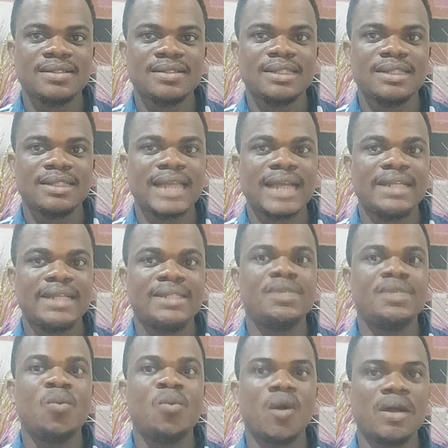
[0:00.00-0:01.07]

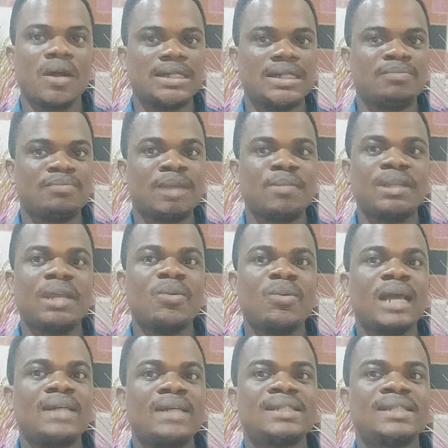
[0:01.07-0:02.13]
the word. Maybe they will
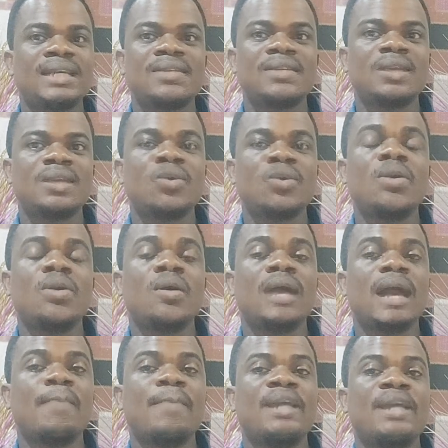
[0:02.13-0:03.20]
no
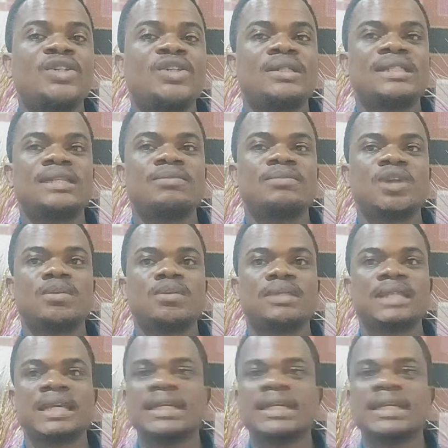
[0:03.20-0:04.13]
longer mention symptoms